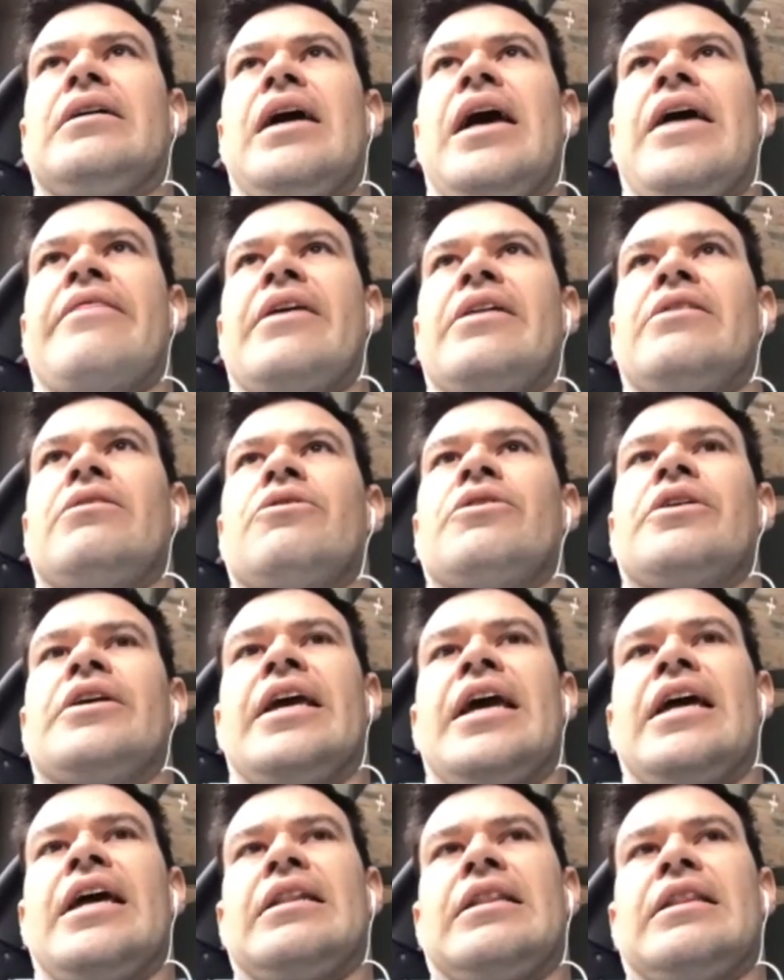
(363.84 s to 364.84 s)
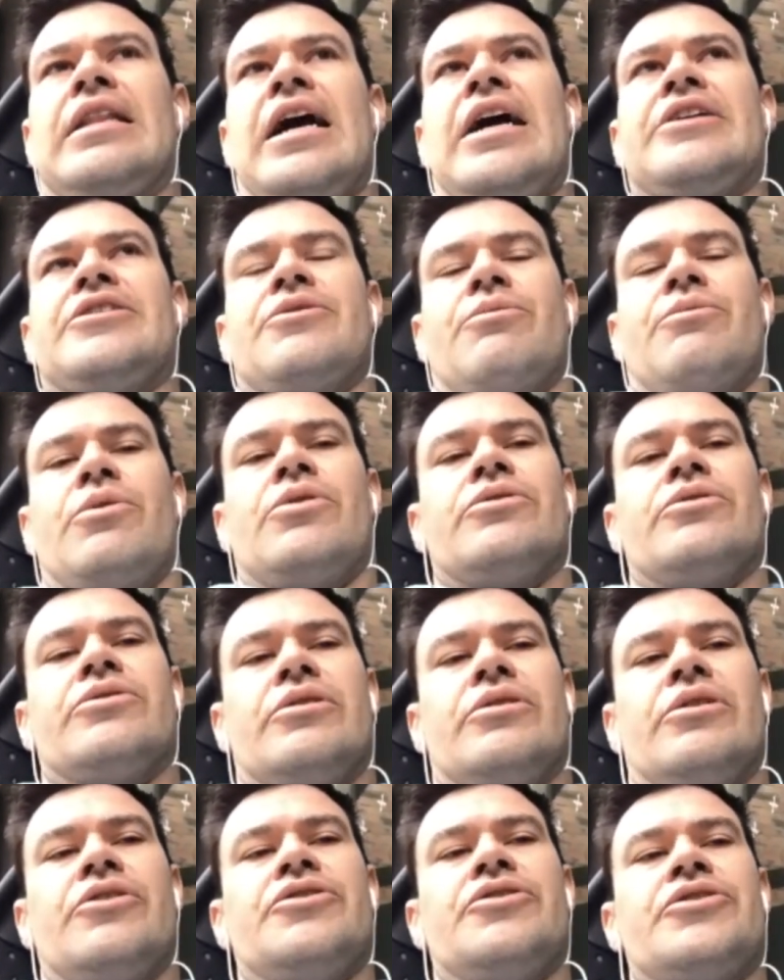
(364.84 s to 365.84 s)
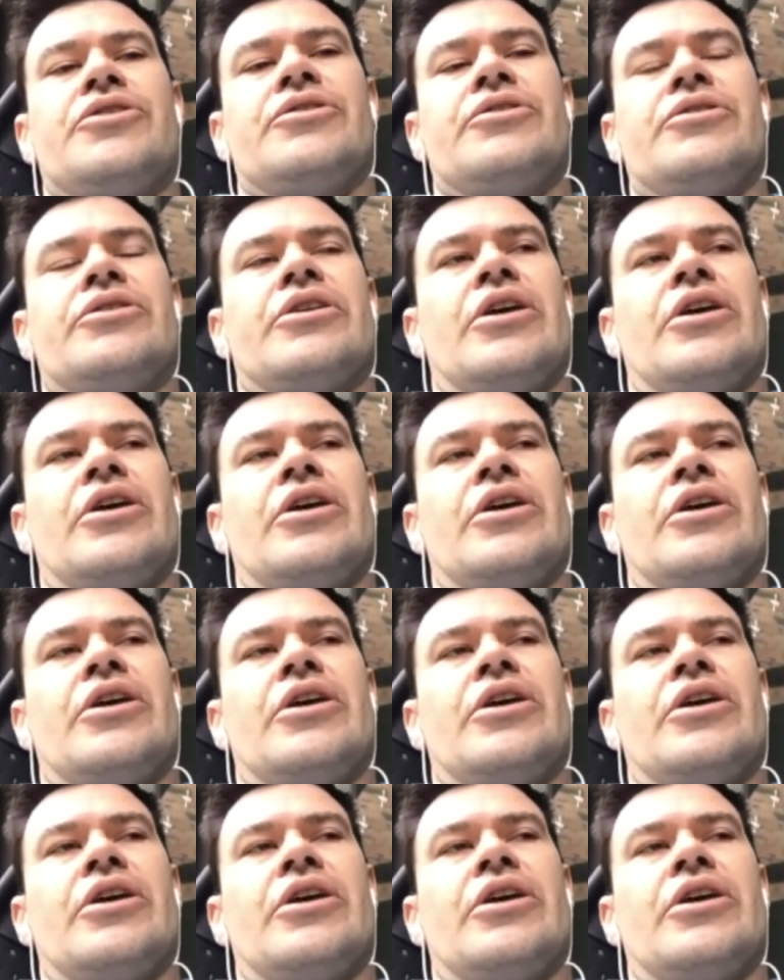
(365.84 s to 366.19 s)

and then looking at larger world solutions.